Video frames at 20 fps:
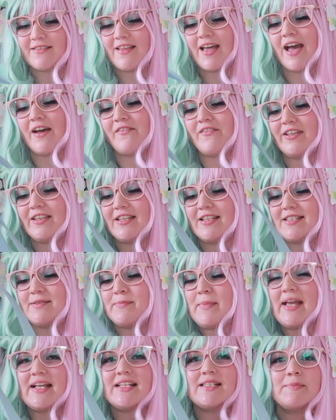having this
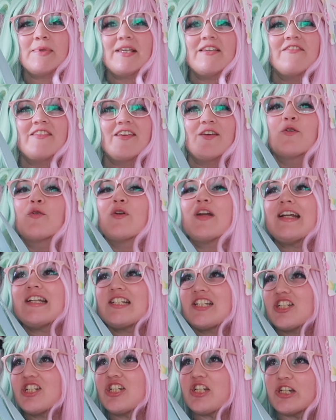makes me feel
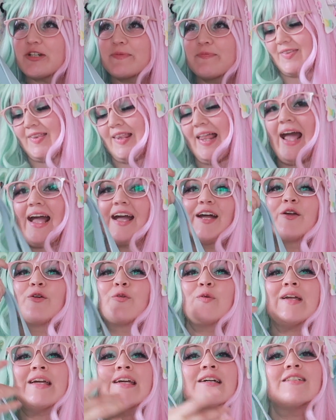rich, like a
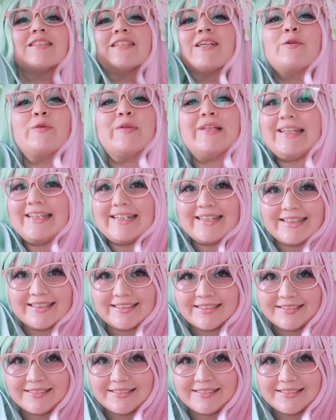real Lolita.